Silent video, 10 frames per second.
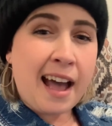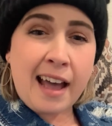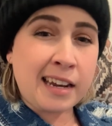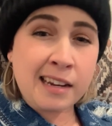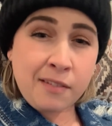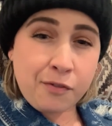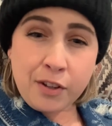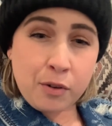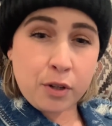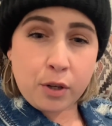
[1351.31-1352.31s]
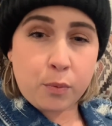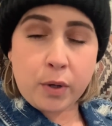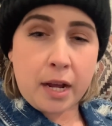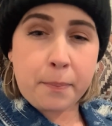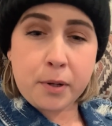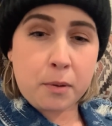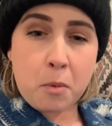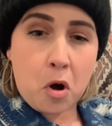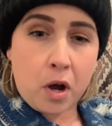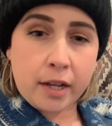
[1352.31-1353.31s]
I didn't feel good when I put them
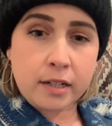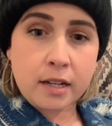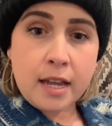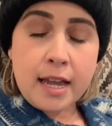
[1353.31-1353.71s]
on.